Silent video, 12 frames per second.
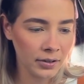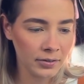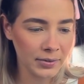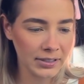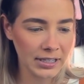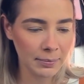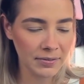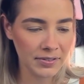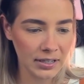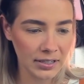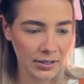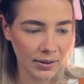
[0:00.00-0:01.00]
What type of
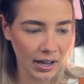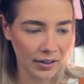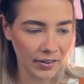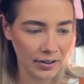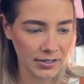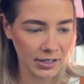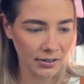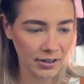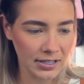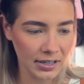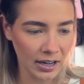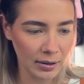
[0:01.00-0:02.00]
skin do you have? I have zero
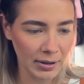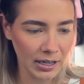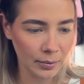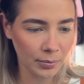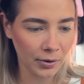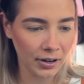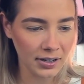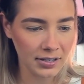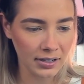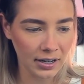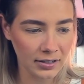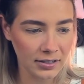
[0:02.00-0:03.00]
idea how makeup works
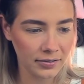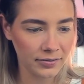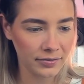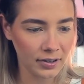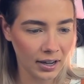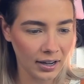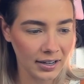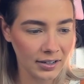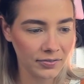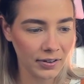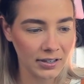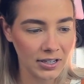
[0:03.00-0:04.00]
and how to
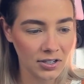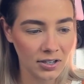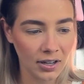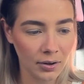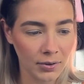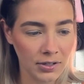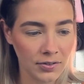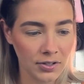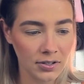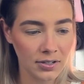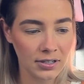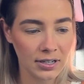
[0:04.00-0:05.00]
find foundation that works for
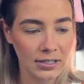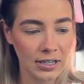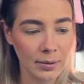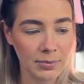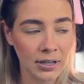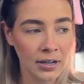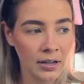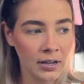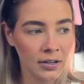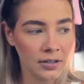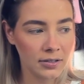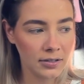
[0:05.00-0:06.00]
certain skin types.
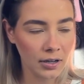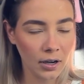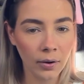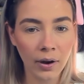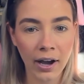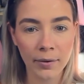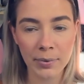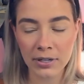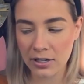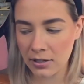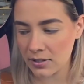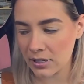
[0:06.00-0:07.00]
So, I've
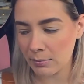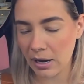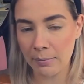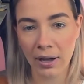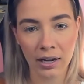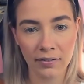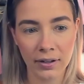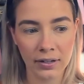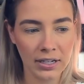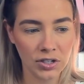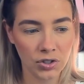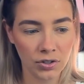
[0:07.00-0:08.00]
been using my MAC
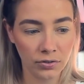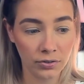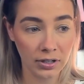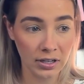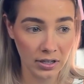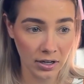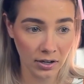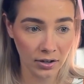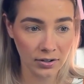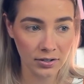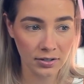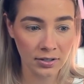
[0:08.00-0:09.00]
foundation for
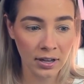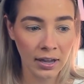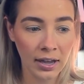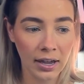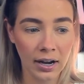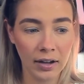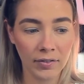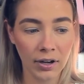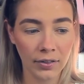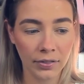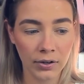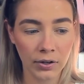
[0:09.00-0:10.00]
years, and I've
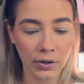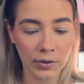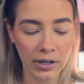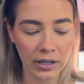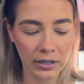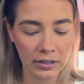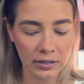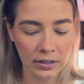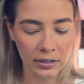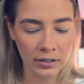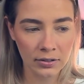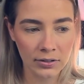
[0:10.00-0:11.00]
gone through
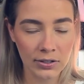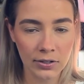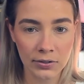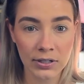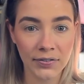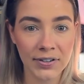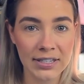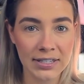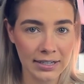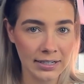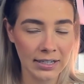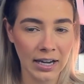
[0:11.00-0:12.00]
2 different
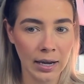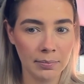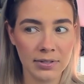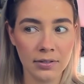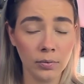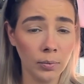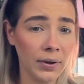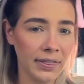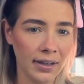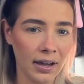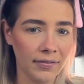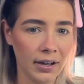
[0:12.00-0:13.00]
skin types with
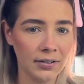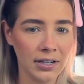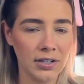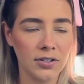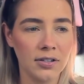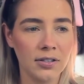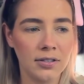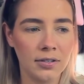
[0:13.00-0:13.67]
that foundation.